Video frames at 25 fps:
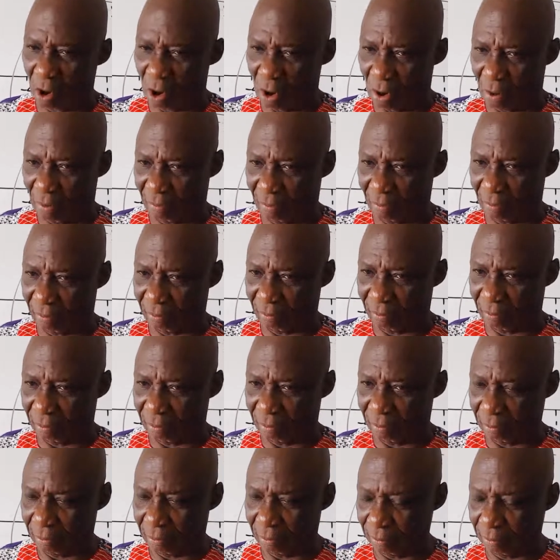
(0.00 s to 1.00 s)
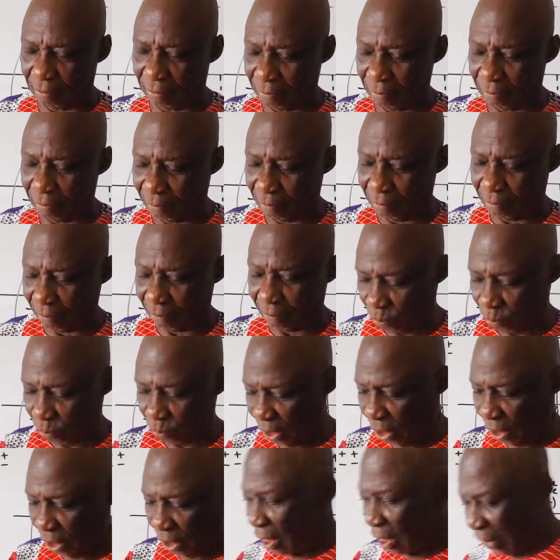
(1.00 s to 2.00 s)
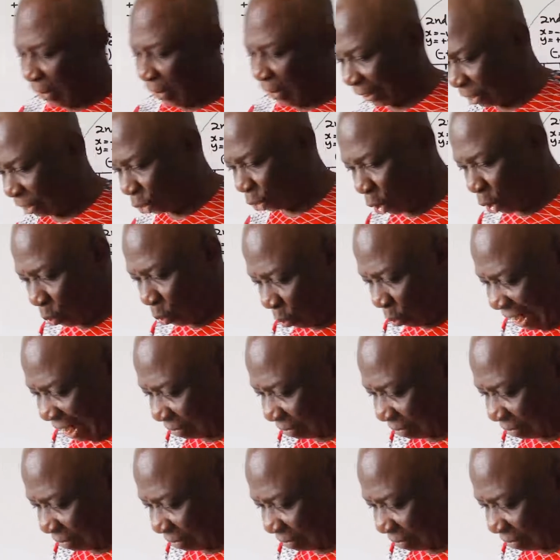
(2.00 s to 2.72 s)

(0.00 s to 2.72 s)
curve. Alright, so we have now